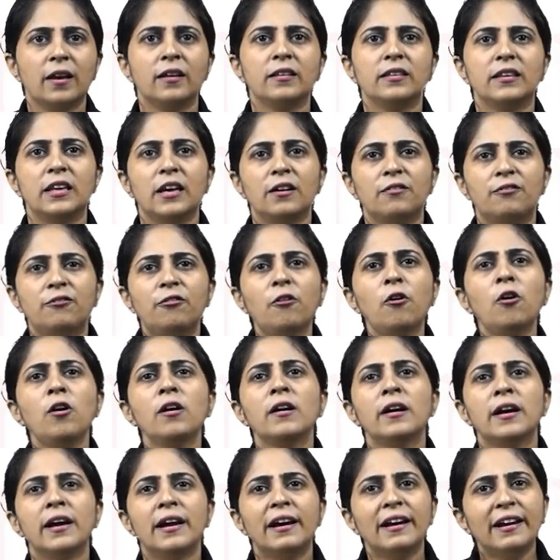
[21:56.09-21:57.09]

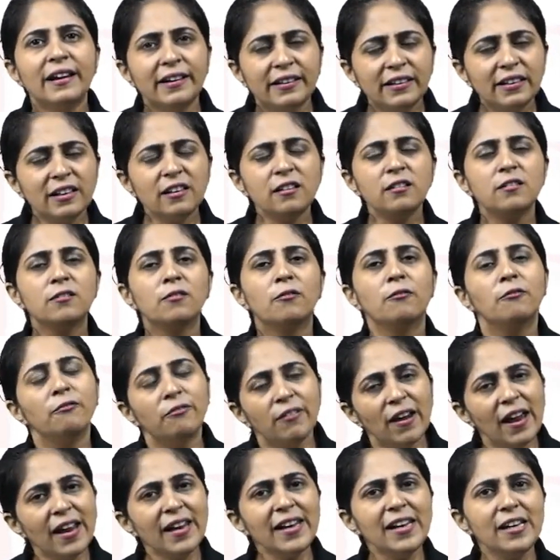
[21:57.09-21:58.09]
Therefore, it is
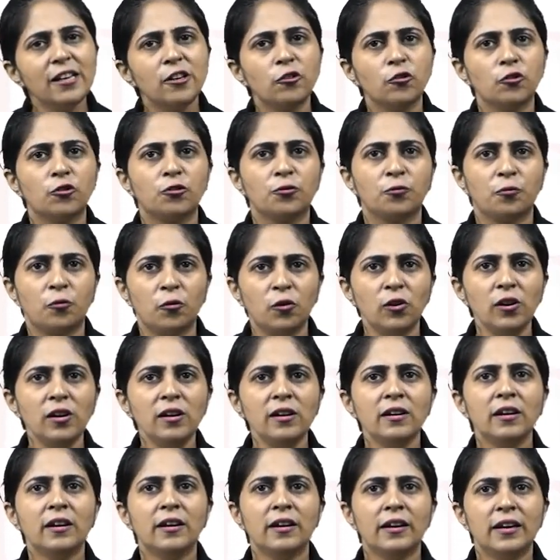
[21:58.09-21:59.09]
very
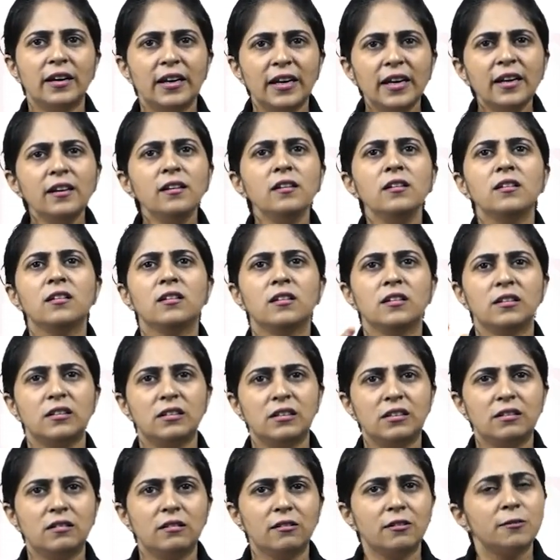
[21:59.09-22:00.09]
useful
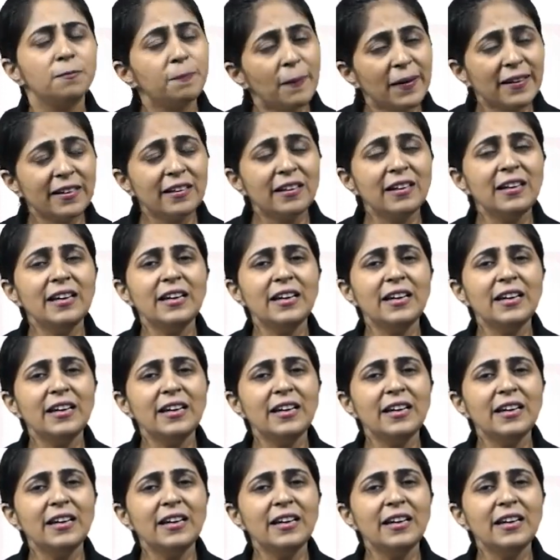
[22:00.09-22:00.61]
especially